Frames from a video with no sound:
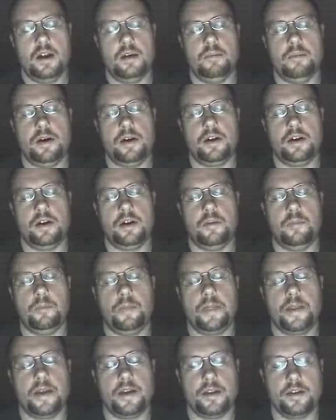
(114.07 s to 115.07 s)
But
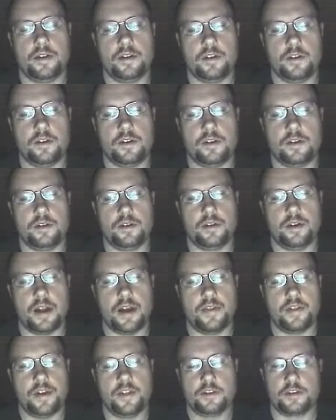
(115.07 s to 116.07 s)
I
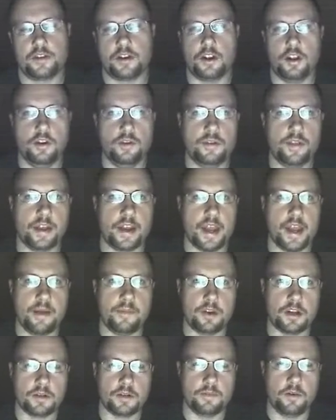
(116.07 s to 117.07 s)
think there's a clue in the game
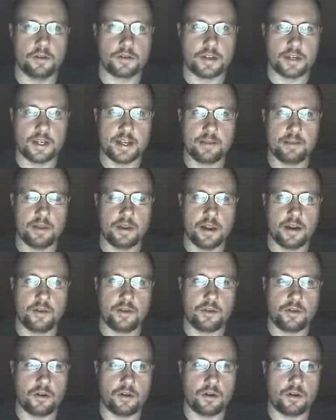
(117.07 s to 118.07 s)
where you're supposed to dip the letter
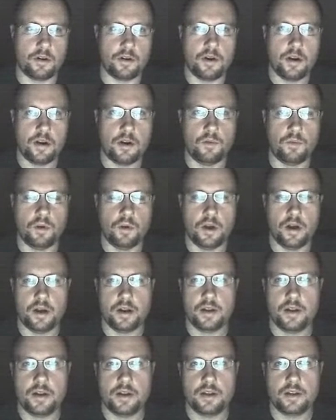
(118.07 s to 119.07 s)
or
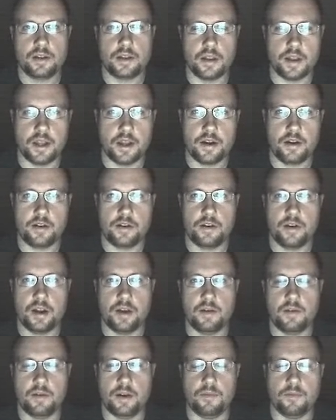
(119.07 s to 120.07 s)
run the letter
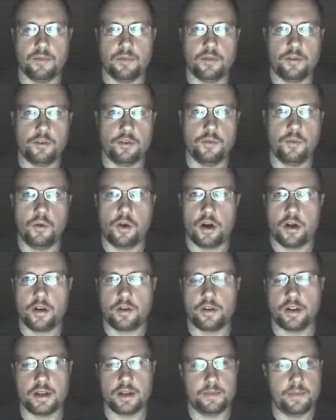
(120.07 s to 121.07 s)
and through water,
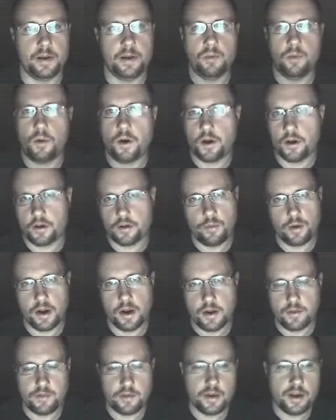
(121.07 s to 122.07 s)
or dip it in water or
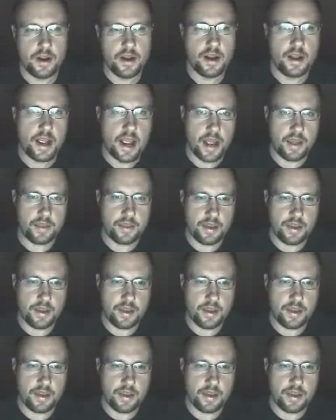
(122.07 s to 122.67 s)
whatever, and